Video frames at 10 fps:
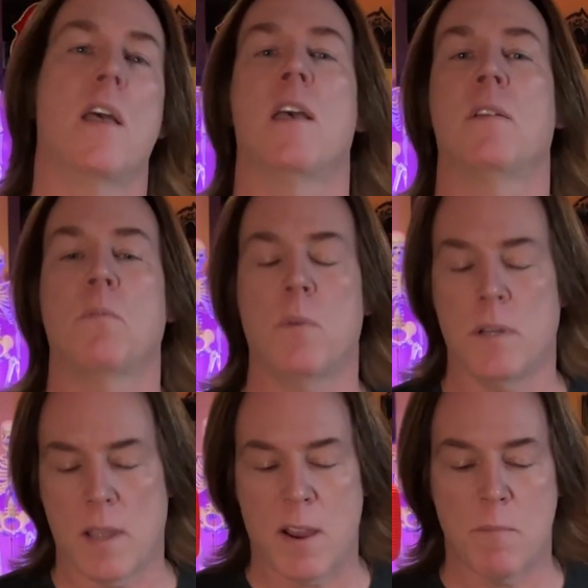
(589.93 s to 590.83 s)
And
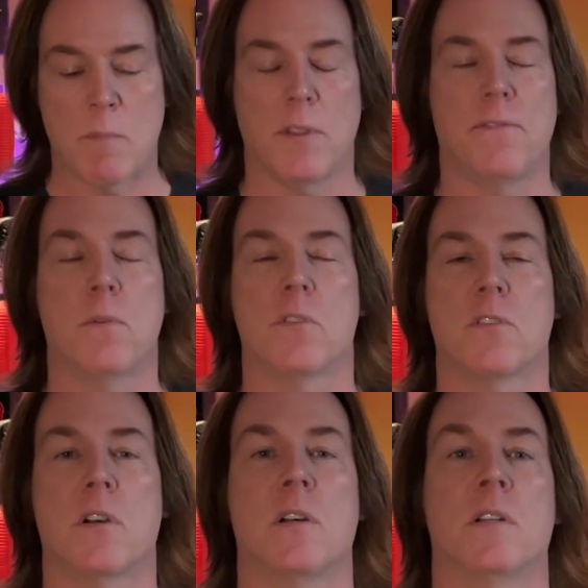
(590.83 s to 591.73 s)
when I remember the fourth
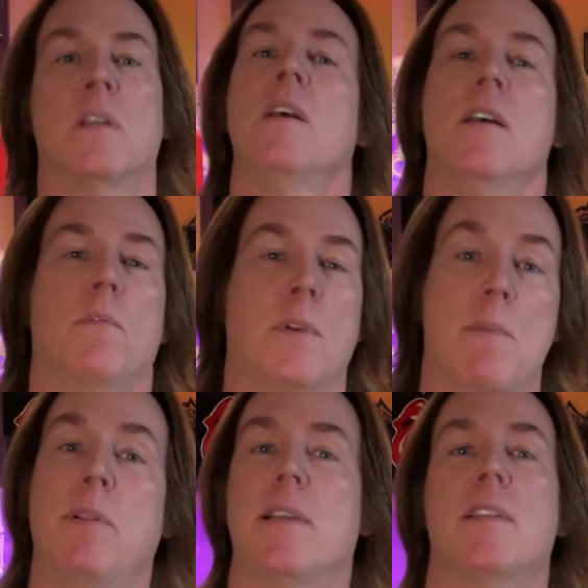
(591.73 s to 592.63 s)
song, when they
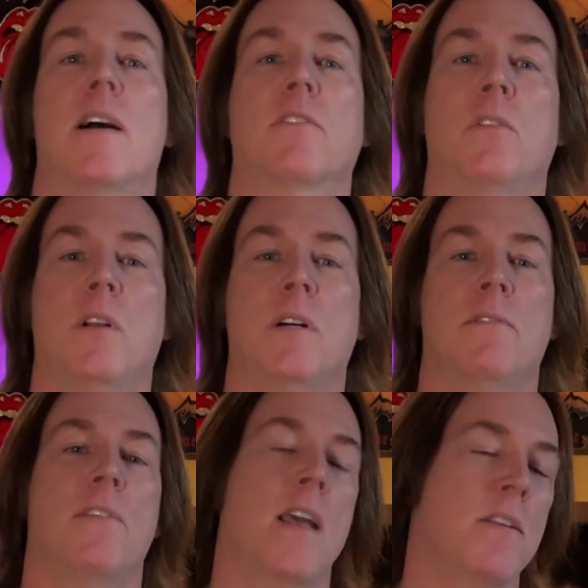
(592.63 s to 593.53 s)
played Dr.
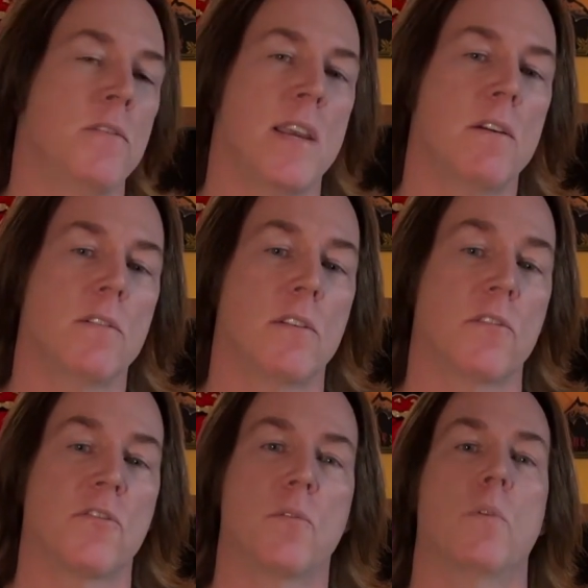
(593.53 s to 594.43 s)
Love, and you hear the
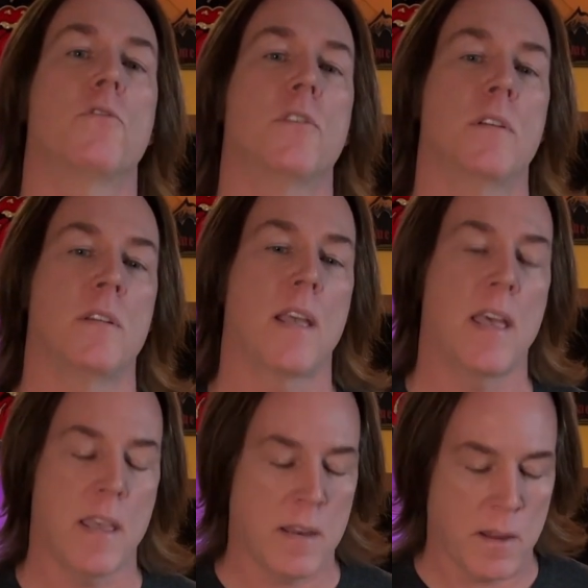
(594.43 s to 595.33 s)
distortion
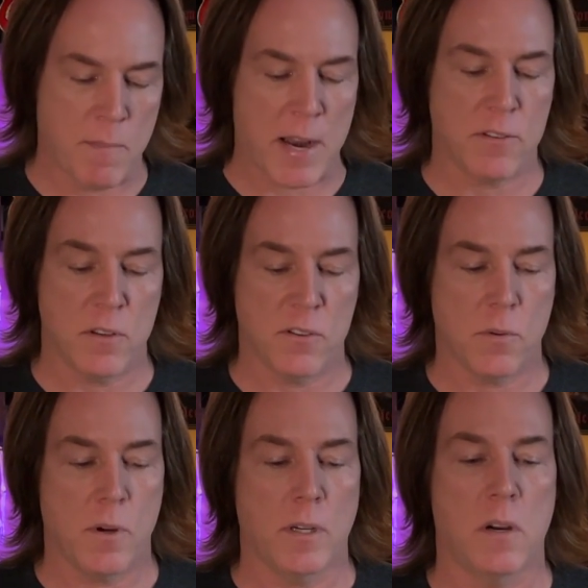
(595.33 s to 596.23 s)
and Madison
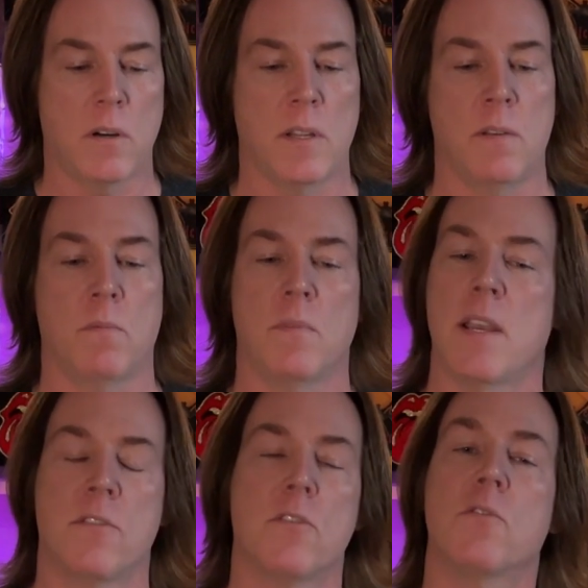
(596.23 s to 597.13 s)
Square Garden,
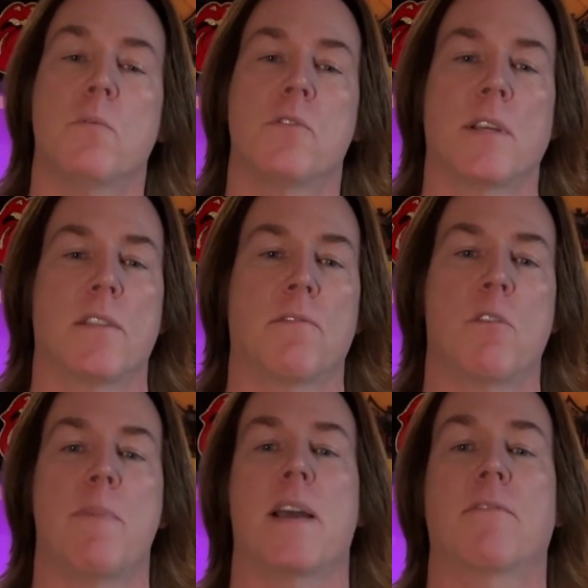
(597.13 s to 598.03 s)
it just was like a
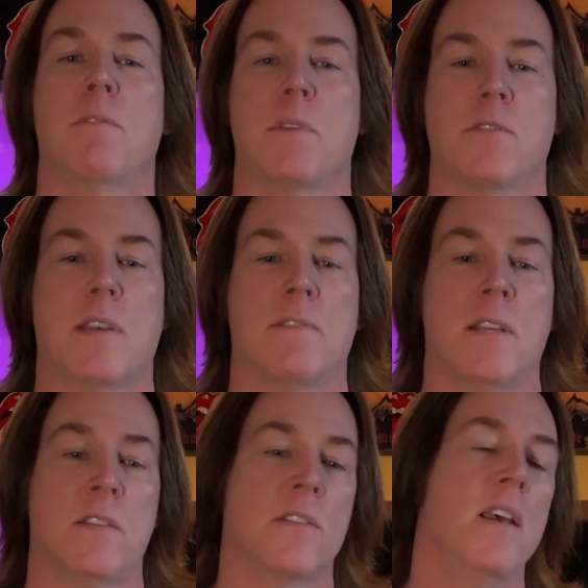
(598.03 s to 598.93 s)
throwback from the 70s.